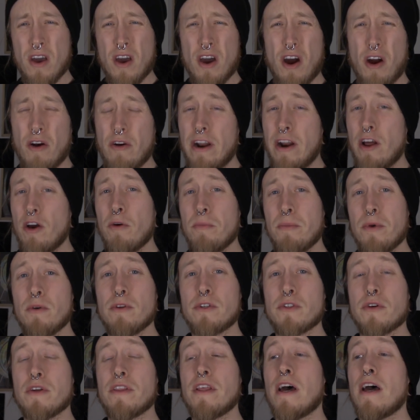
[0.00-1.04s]
All right, I hope you
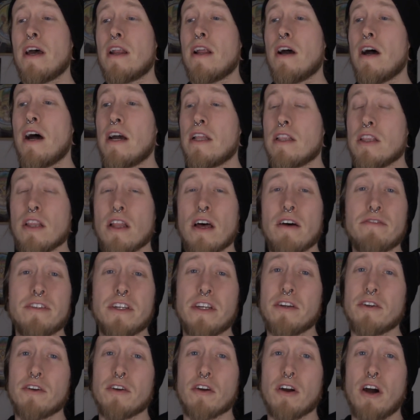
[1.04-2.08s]
enjoyed that. I'd love to
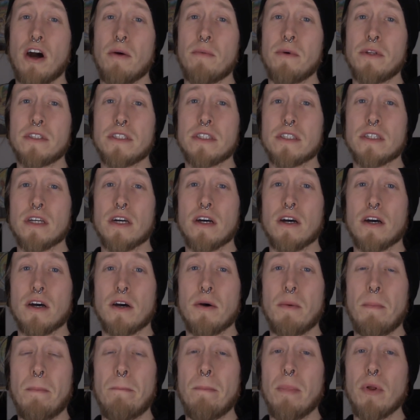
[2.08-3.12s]
hear your comments
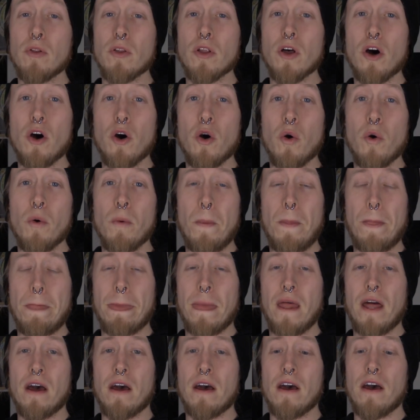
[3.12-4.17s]
um, below
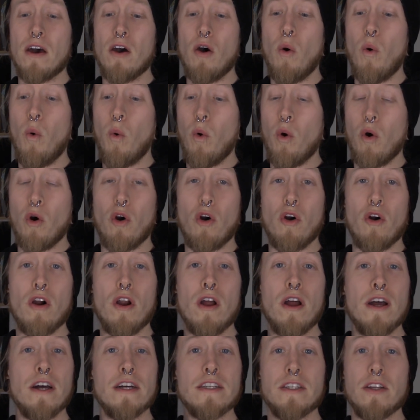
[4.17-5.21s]
uh, or
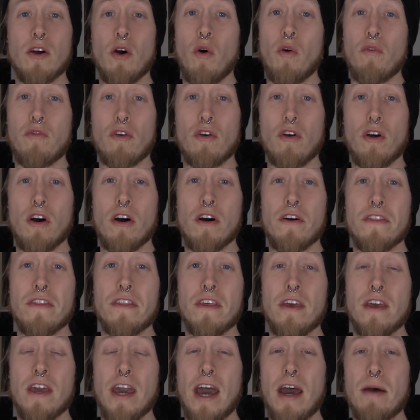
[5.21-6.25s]
over on
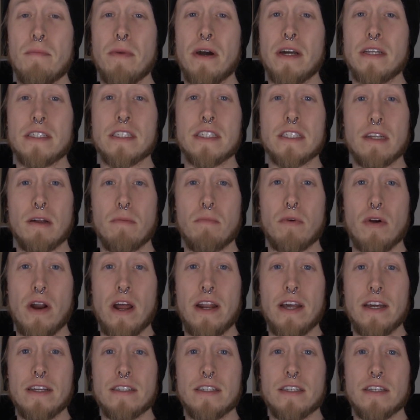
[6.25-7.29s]
the ATTMind
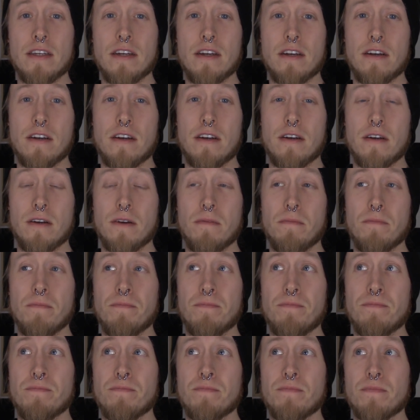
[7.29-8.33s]
subreddit,
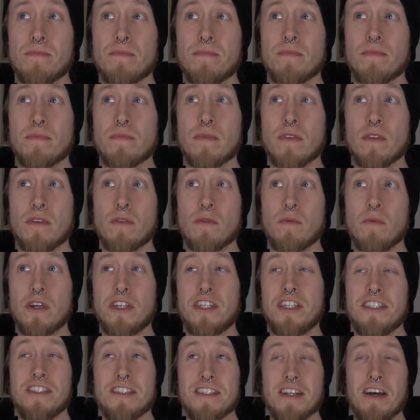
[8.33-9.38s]
um,
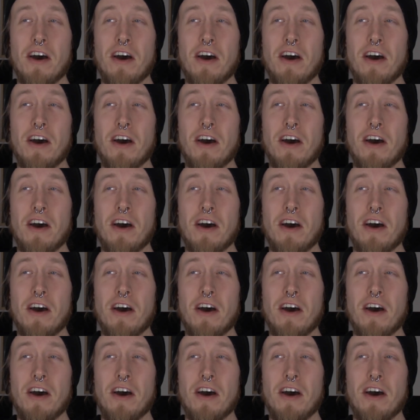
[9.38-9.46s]
which is